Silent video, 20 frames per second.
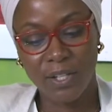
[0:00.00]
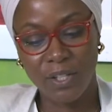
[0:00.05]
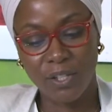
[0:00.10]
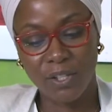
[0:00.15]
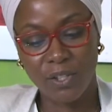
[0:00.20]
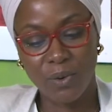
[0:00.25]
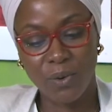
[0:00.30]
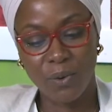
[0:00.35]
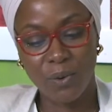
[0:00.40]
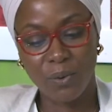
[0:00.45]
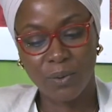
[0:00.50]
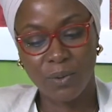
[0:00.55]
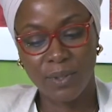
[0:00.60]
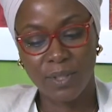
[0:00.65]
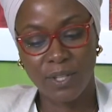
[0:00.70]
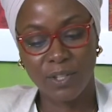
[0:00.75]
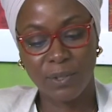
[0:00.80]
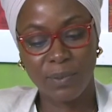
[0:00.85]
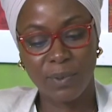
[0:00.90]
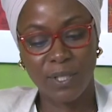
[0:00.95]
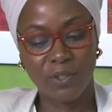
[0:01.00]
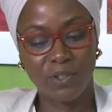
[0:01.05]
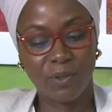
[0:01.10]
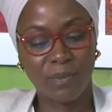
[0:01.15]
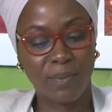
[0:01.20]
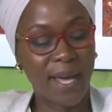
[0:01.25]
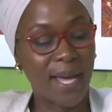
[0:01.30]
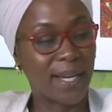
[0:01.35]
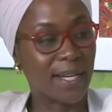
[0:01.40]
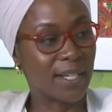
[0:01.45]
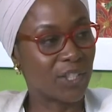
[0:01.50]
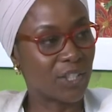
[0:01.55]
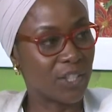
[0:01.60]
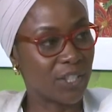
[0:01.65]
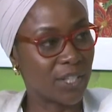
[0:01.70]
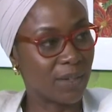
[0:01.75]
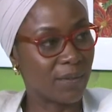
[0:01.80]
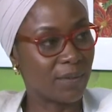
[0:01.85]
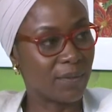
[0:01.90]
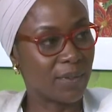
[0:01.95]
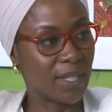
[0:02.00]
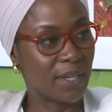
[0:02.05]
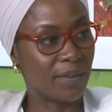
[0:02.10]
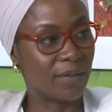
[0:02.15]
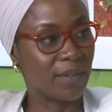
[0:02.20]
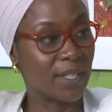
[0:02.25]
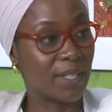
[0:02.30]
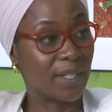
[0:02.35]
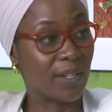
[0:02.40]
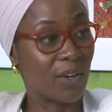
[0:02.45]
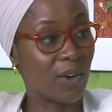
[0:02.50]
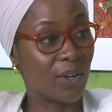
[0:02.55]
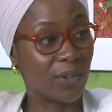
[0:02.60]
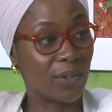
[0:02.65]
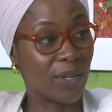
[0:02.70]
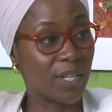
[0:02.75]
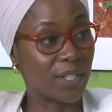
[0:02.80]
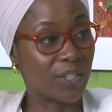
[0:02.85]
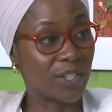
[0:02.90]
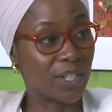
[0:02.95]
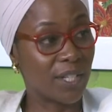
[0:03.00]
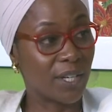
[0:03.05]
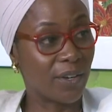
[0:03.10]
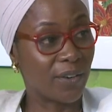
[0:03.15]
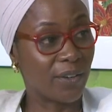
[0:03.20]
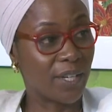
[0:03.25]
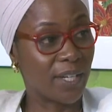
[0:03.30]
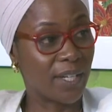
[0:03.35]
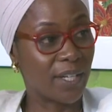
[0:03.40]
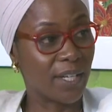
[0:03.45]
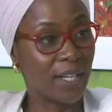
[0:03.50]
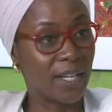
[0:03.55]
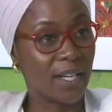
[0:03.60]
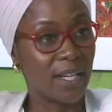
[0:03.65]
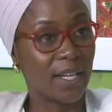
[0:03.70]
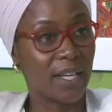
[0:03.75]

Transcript: So there's been a dramatic shift even in the auto engineering